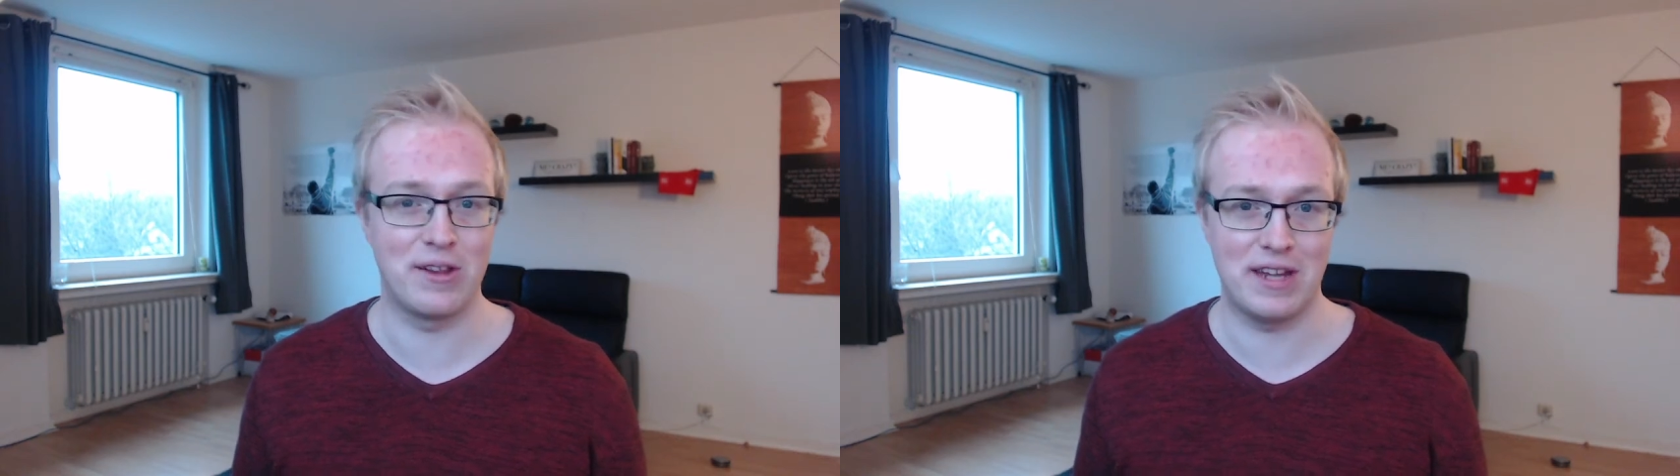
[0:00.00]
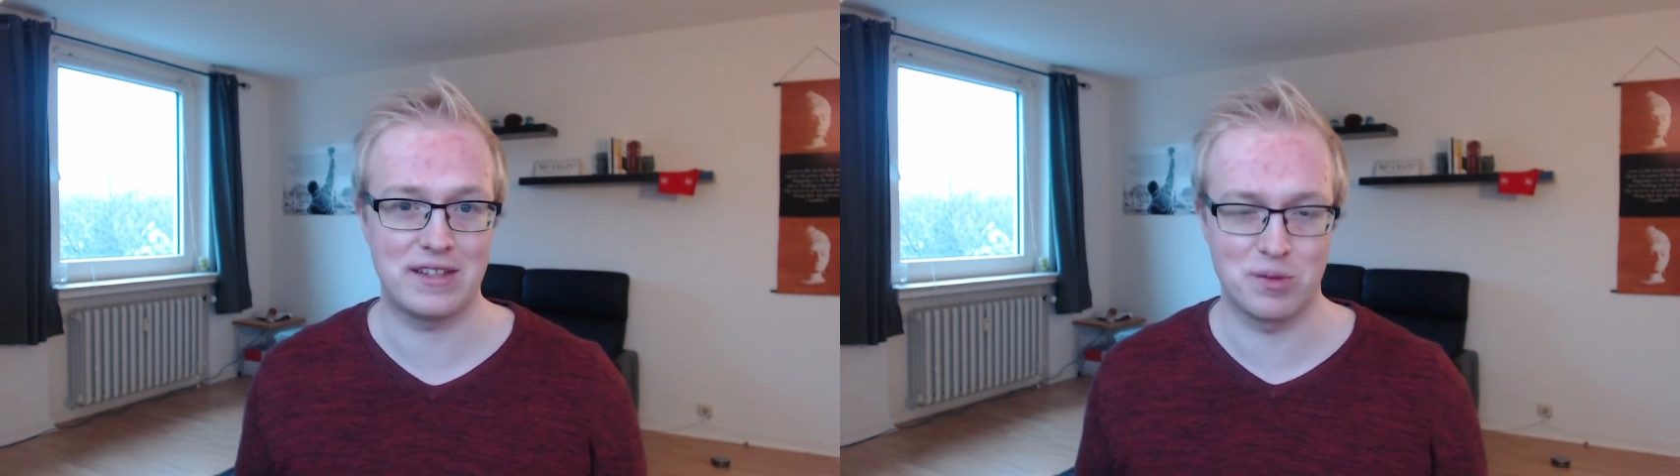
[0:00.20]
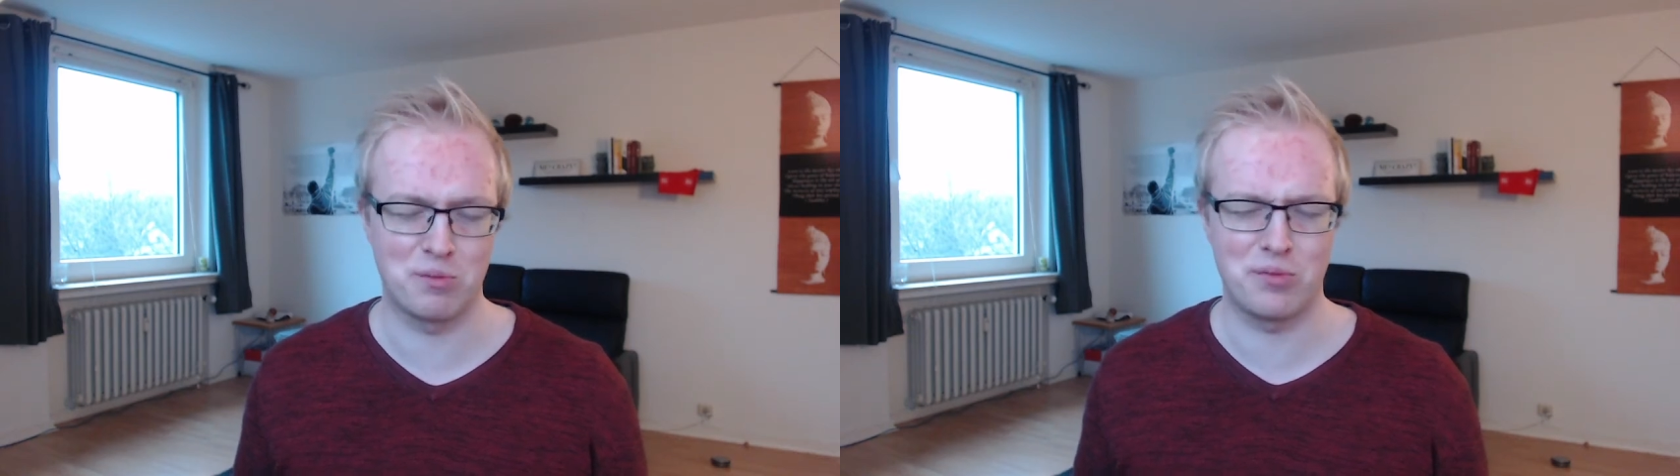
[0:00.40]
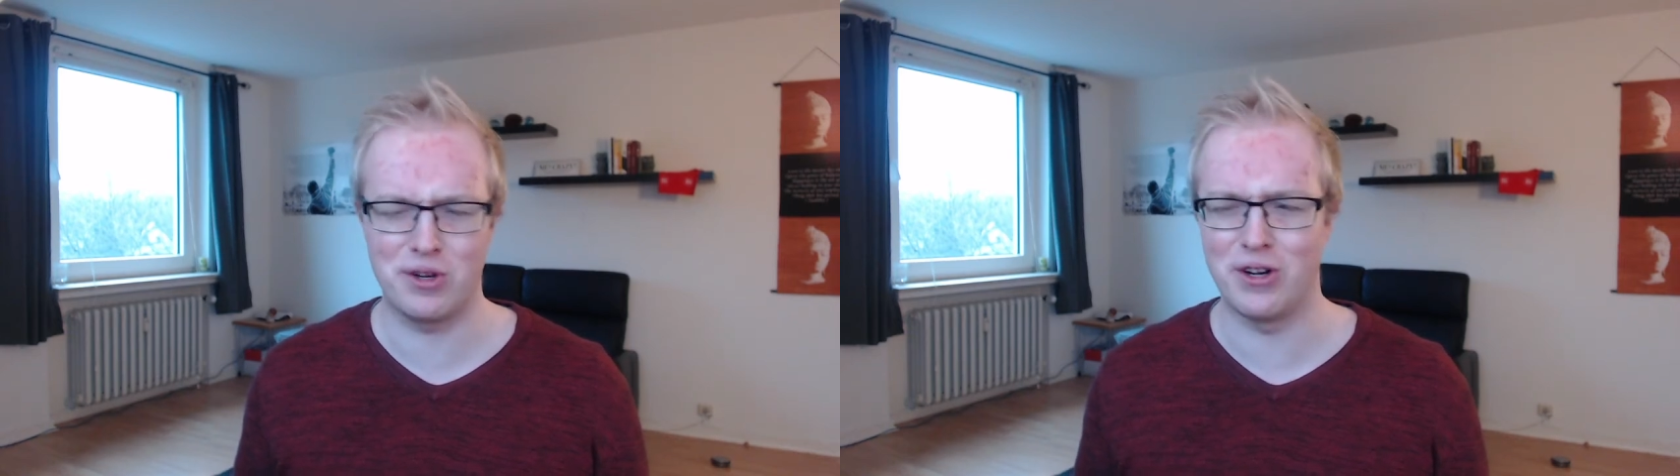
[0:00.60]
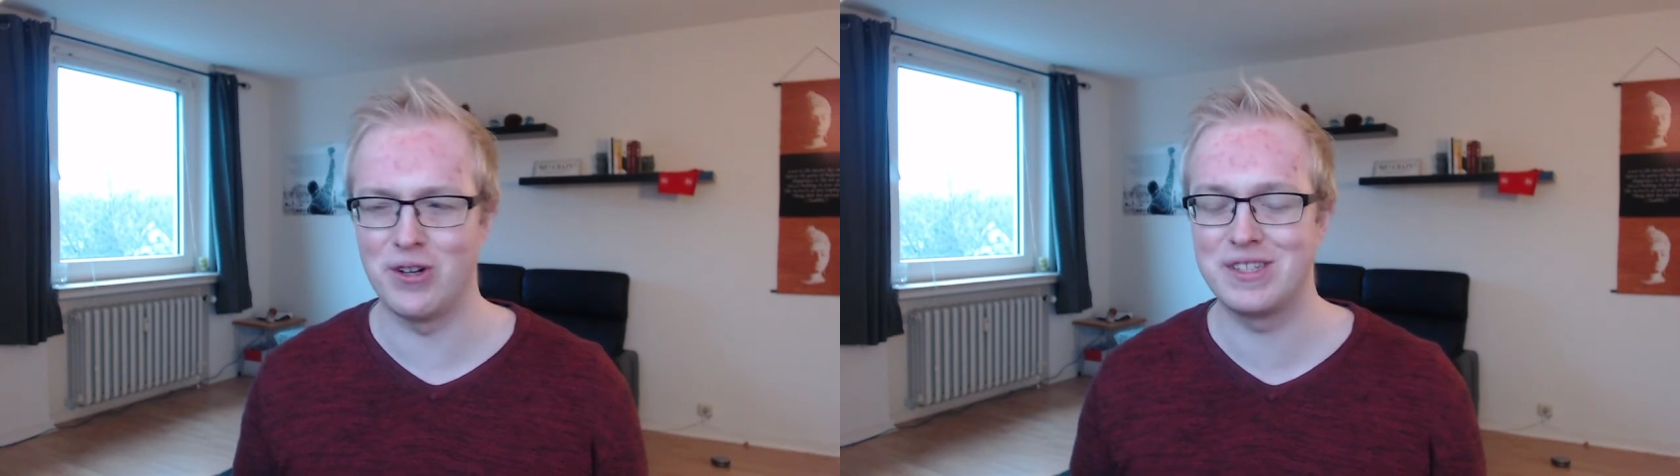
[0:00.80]
that's a
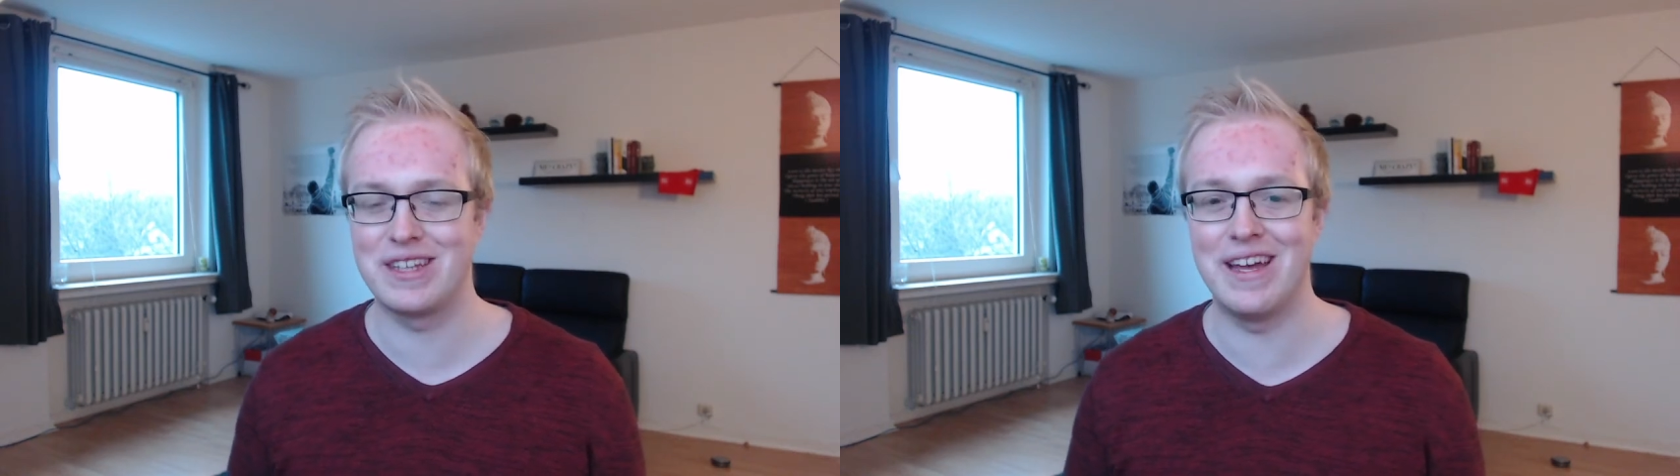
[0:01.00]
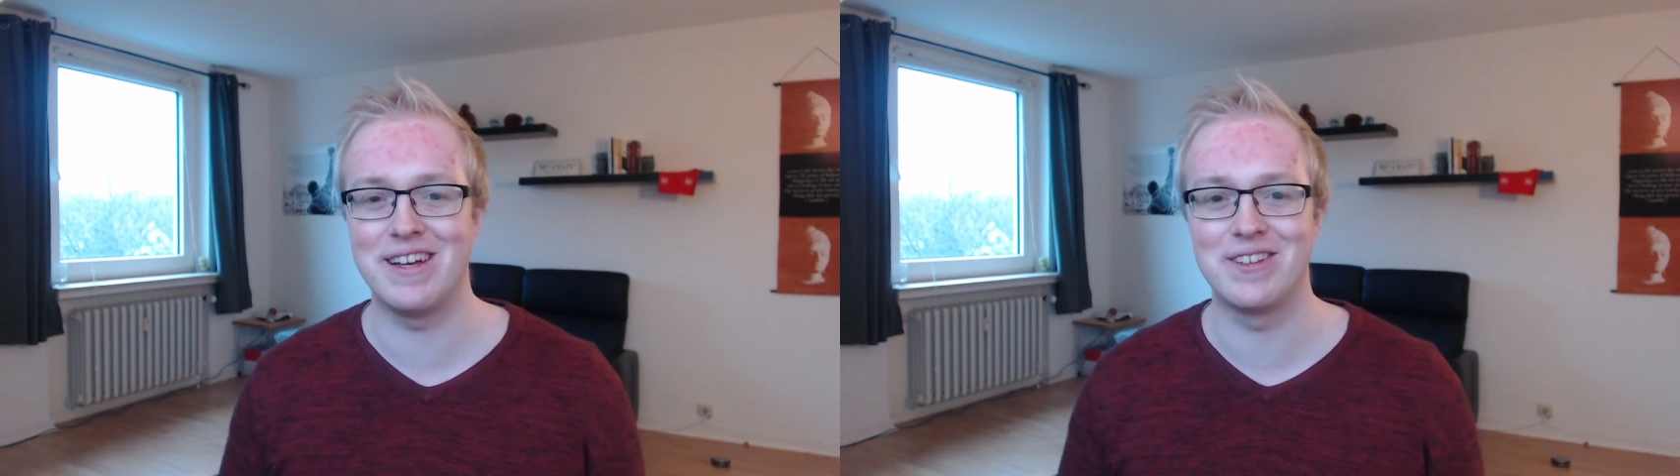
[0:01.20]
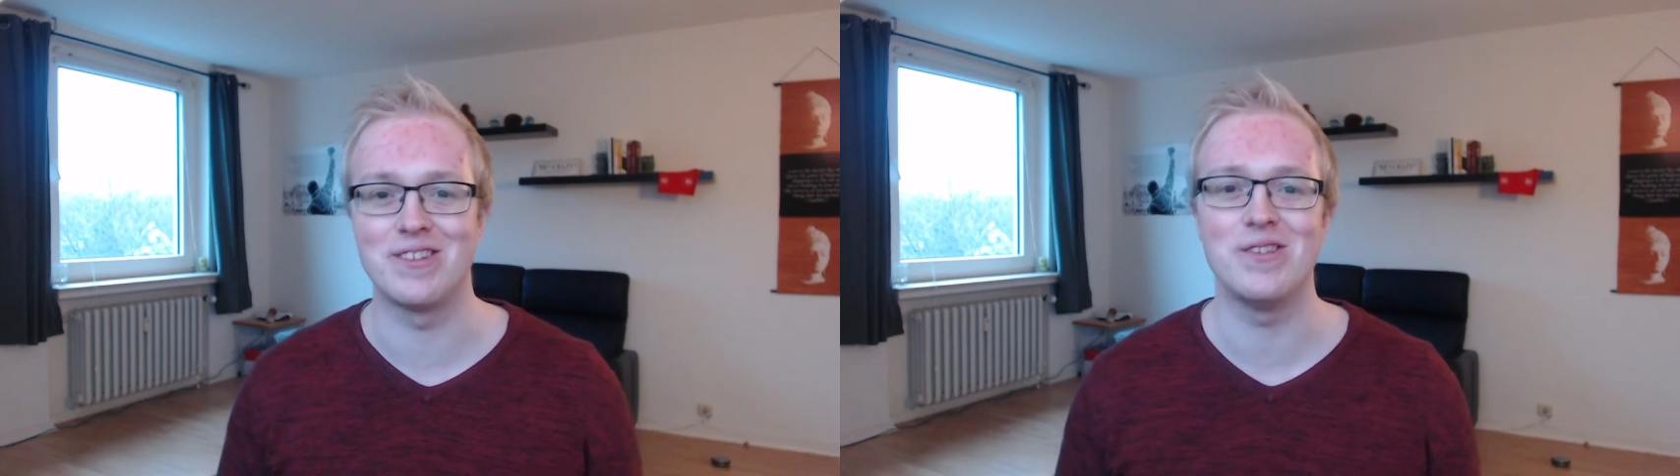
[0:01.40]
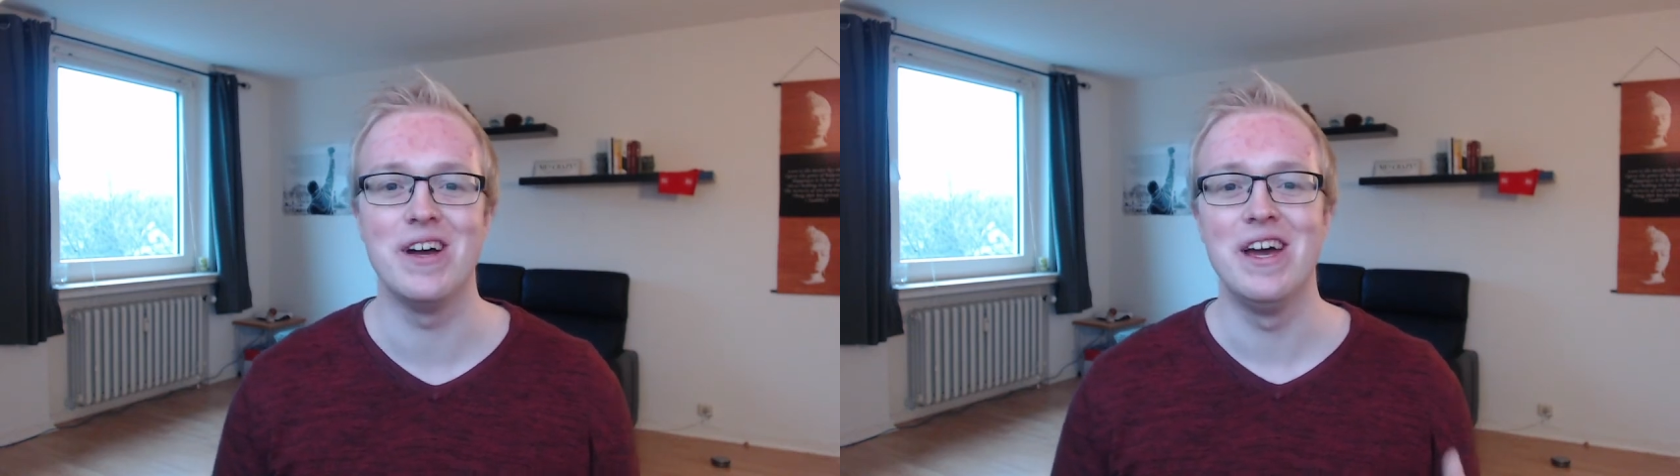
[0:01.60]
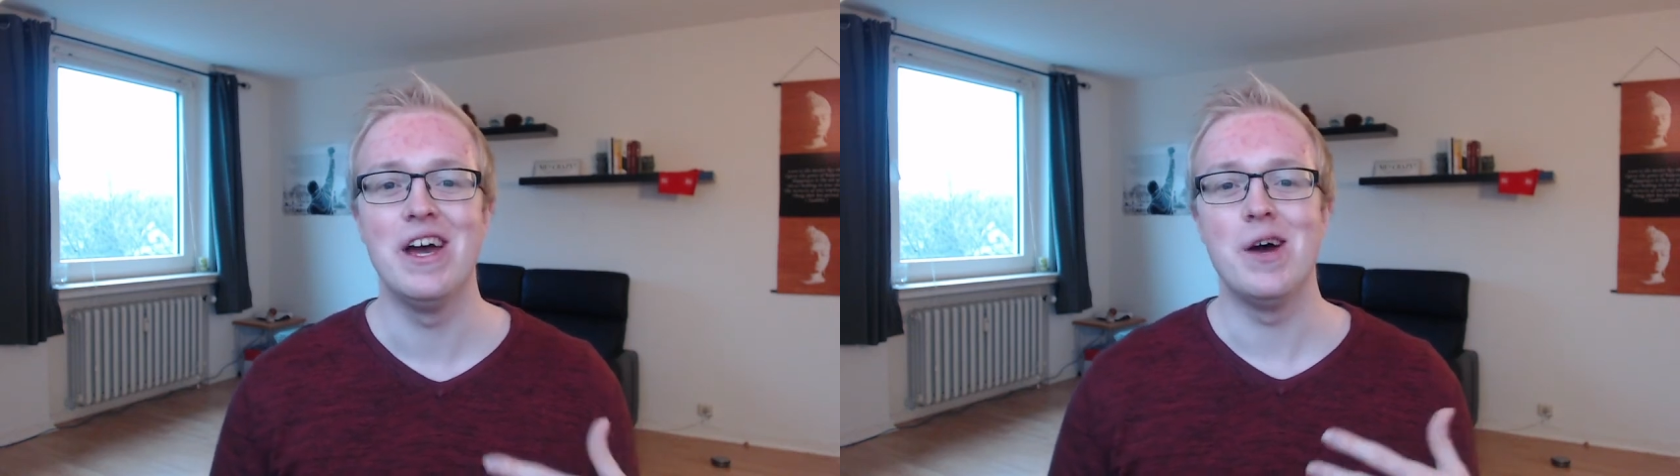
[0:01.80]
pretty old saying too,
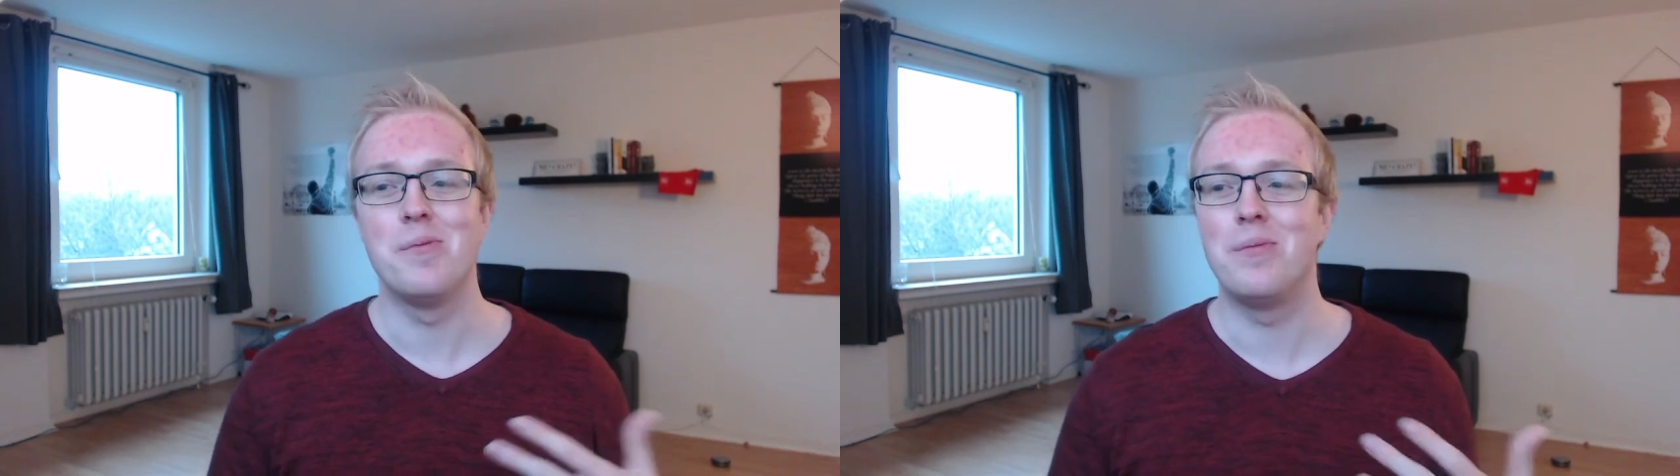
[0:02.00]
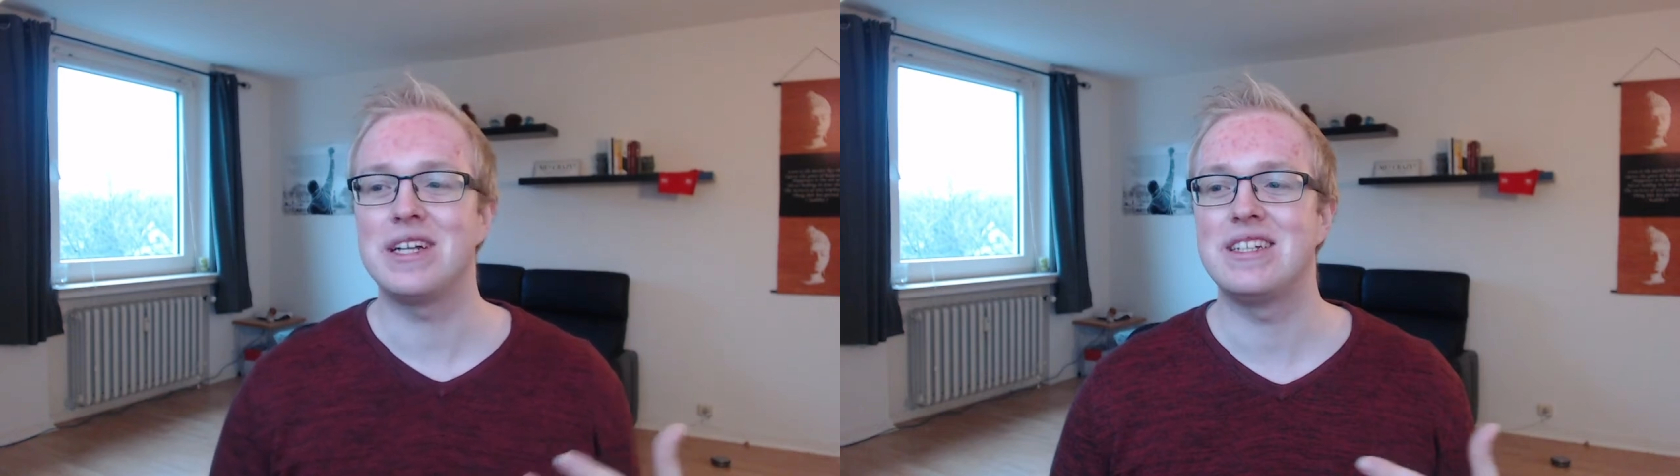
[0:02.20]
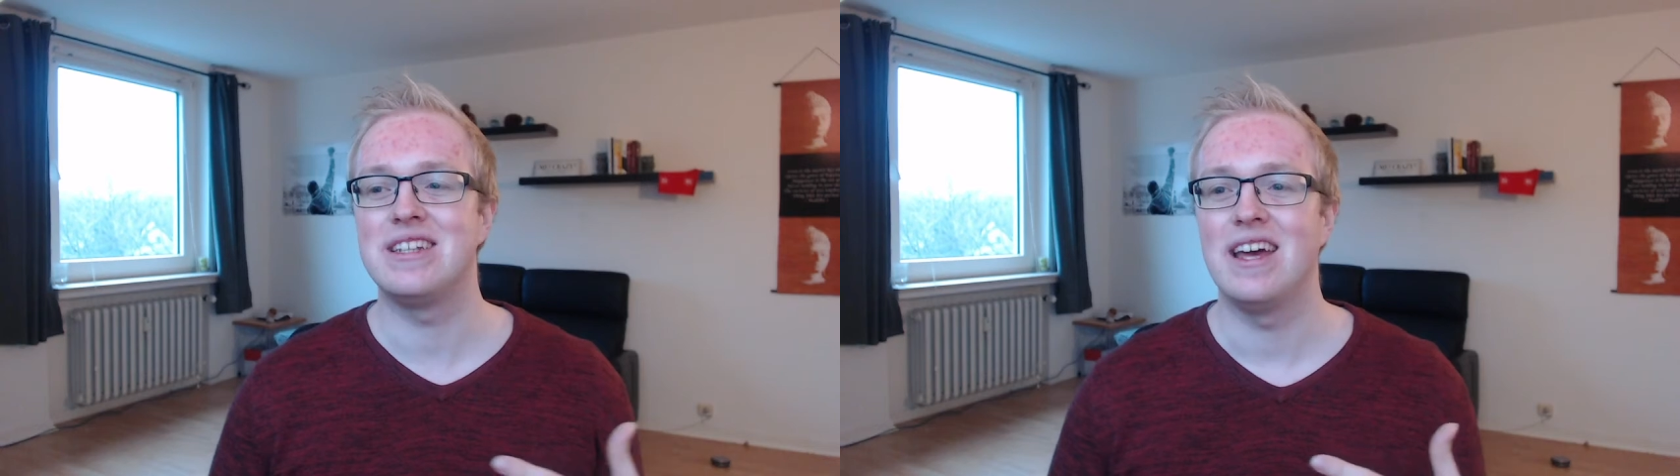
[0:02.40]
but